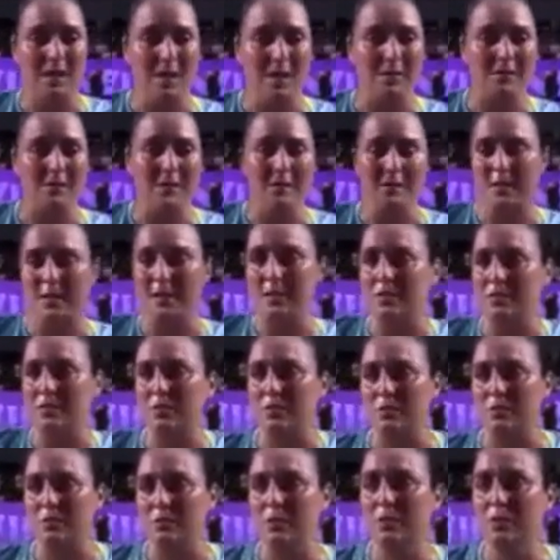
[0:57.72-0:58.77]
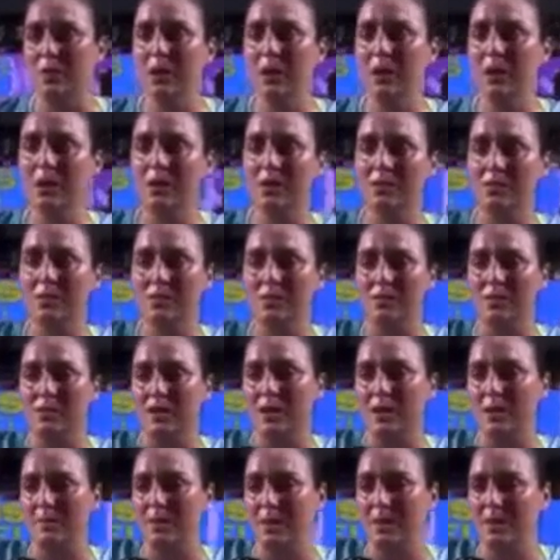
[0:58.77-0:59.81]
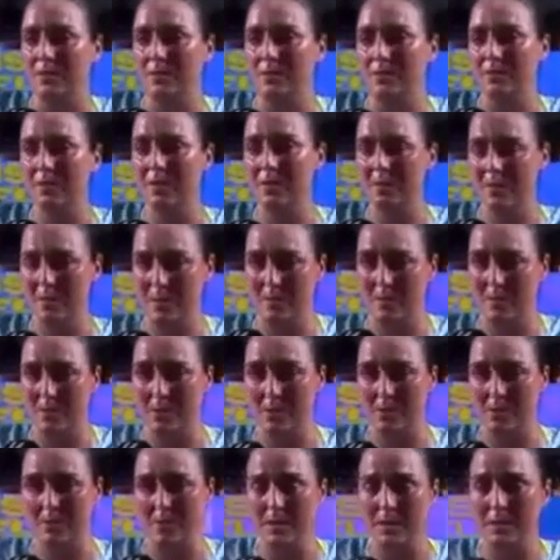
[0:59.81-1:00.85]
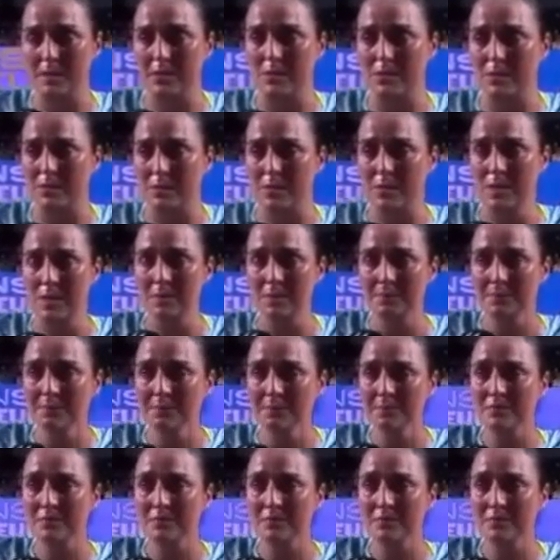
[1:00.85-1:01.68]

I have decided to donate part of my prize money to